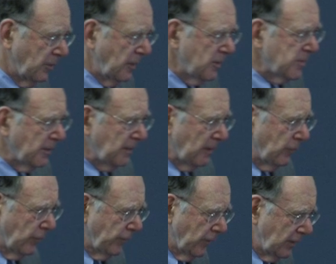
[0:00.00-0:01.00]
minimum
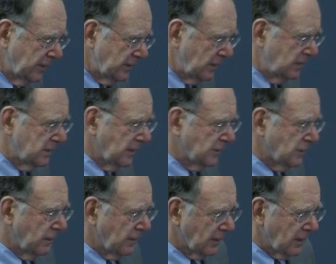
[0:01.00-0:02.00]
number of vertices such
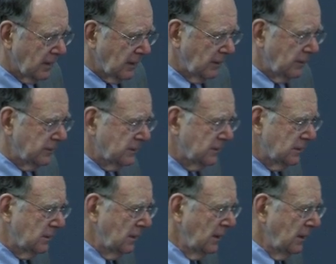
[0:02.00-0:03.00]
that the colors,